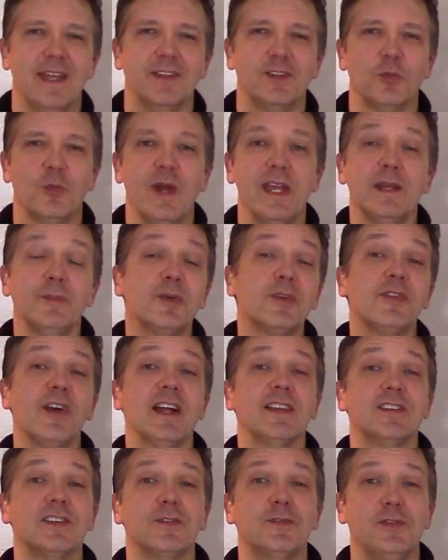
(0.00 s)
as a way to
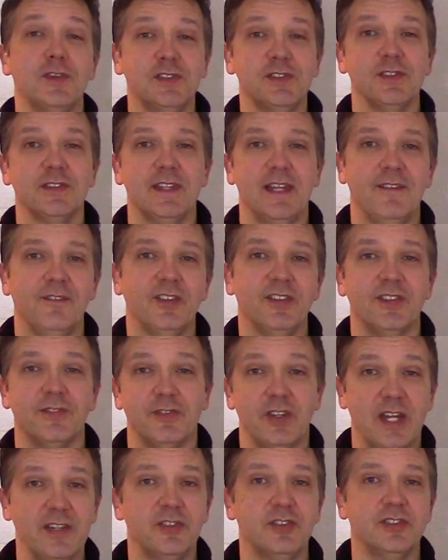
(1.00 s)
provide sufficient levels
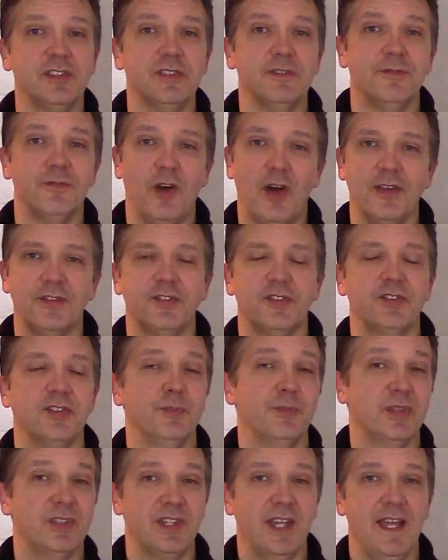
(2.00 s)
of nitrogen,
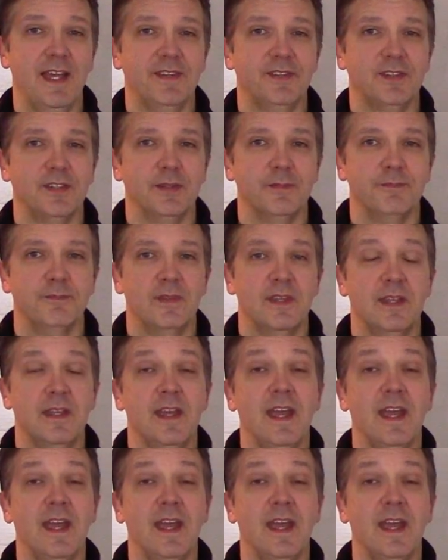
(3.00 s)
phosphorus, and potassium,